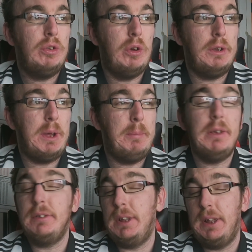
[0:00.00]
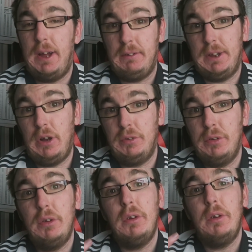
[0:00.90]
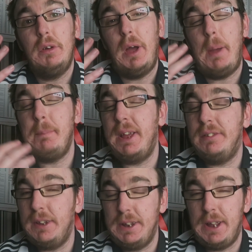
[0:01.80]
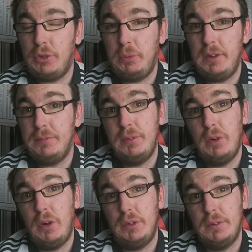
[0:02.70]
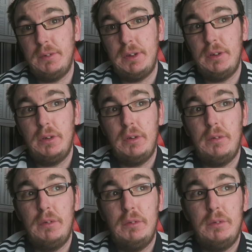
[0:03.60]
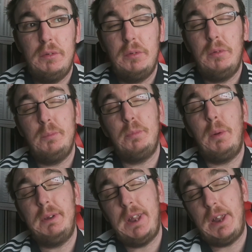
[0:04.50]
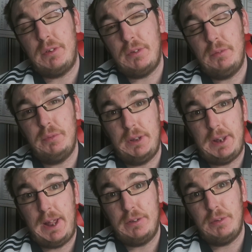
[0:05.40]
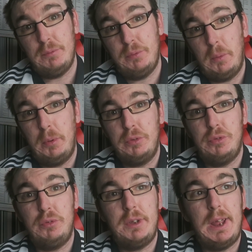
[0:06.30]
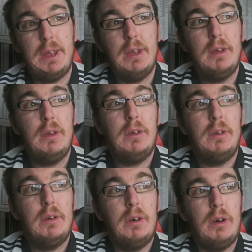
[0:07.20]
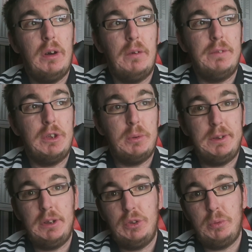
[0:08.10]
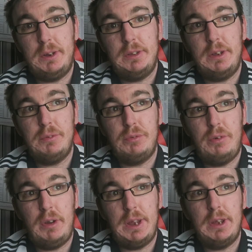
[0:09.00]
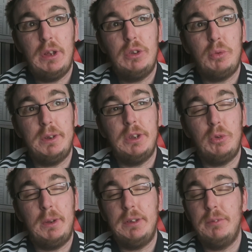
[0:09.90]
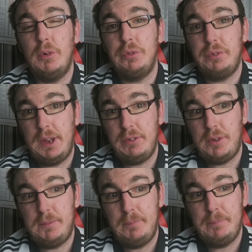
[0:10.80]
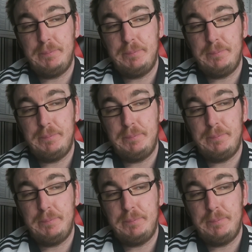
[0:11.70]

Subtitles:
So on that being said, I'll get on. I may see you next week for another. Probably next for the last Football Sunday of the 2023-2024 season,